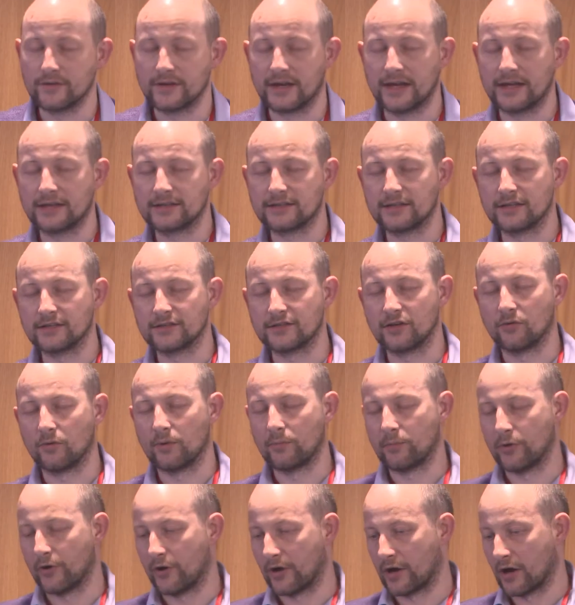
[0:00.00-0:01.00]
data, so
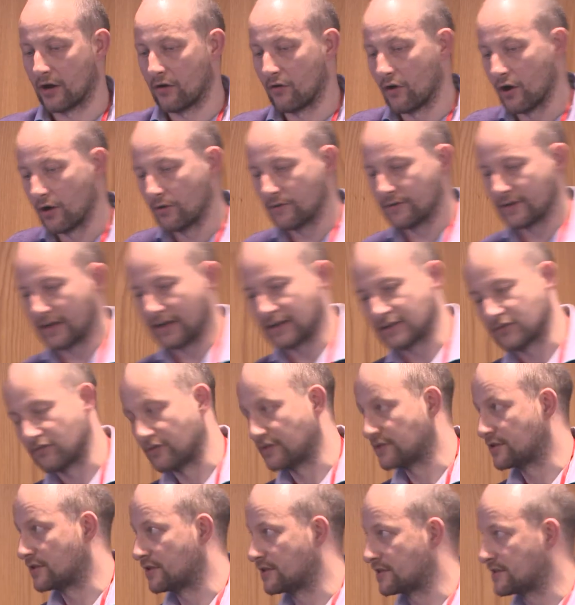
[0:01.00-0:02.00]
we're putting our own data
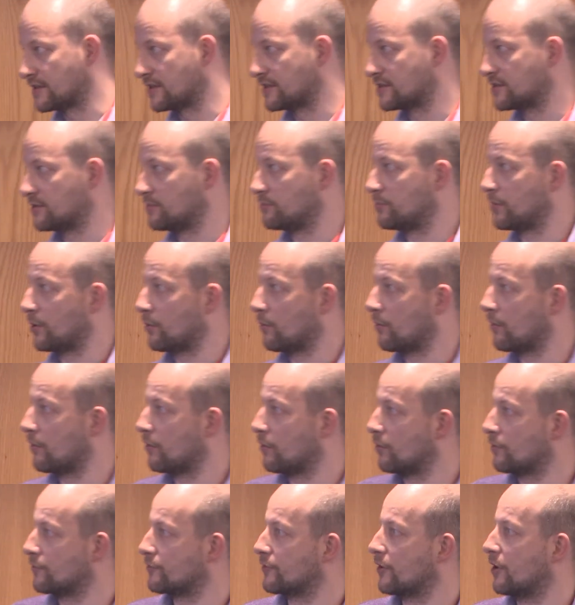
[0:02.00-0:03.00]
into the system, but
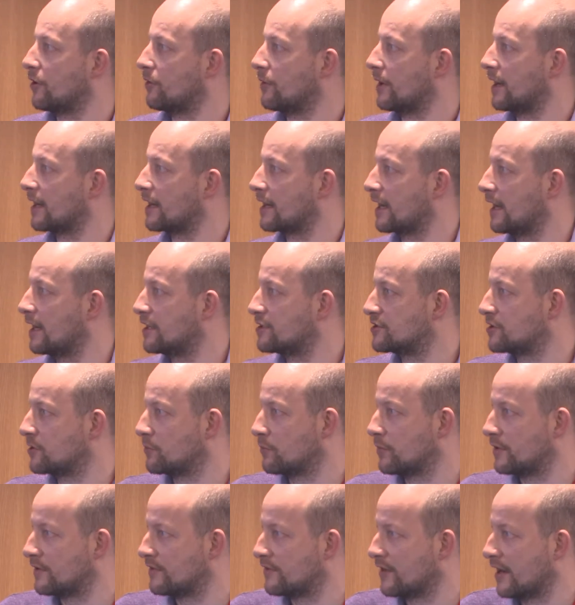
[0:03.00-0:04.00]
we're also
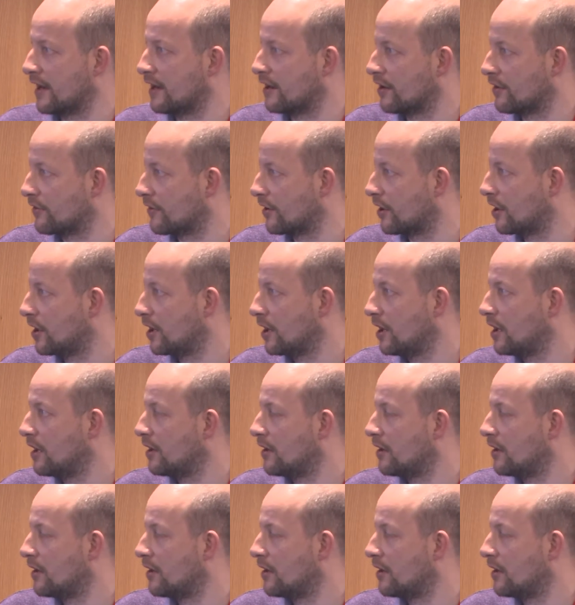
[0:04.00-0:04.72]
engaging with 10 other